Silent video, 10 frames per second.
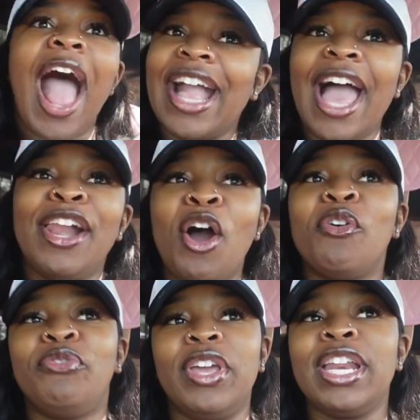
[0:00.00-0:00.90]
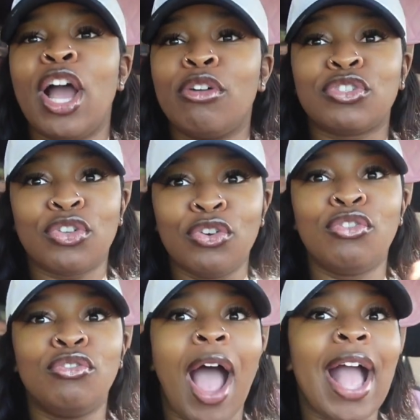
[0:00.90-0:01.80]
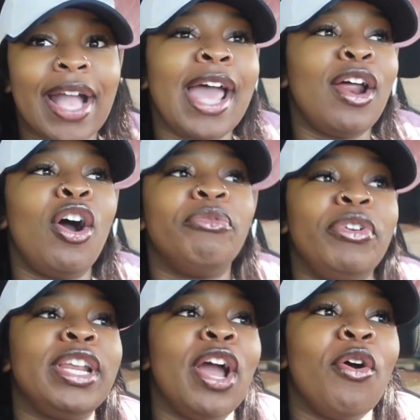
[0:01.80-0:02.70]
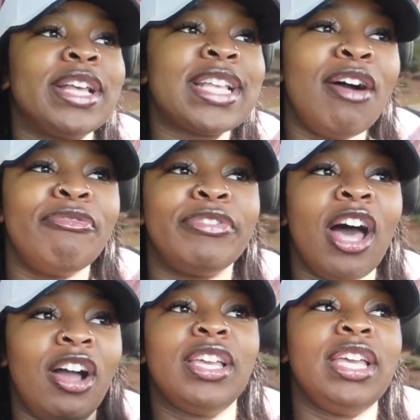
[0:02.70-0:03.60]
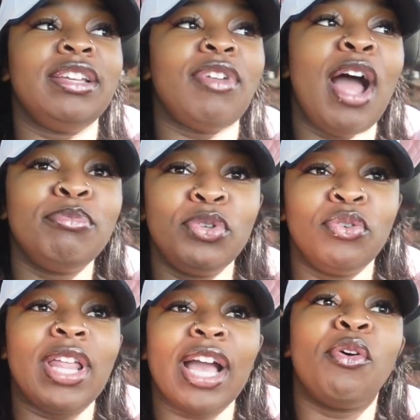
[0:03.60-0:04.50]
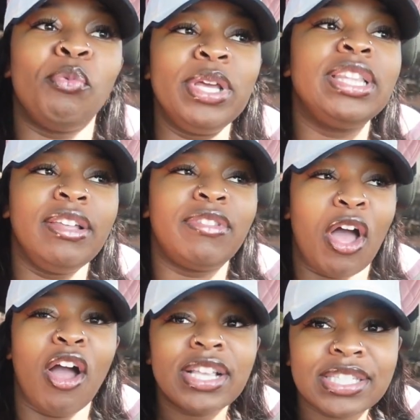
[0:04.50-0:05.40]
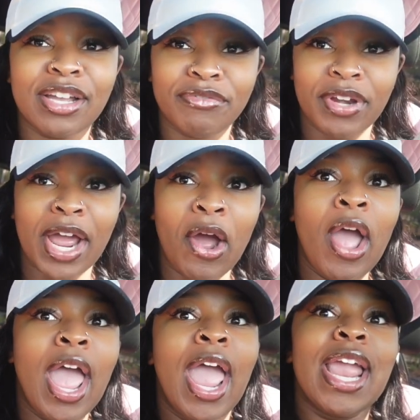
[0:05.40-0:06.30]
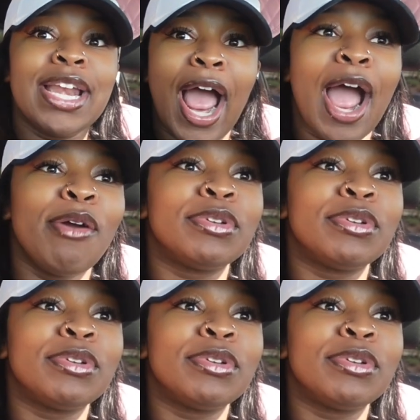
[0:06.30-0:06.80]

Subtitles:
I got it on video too. I got it on video because I'm vlogging. I'm doing like a weekly vlog and stuff now. And I was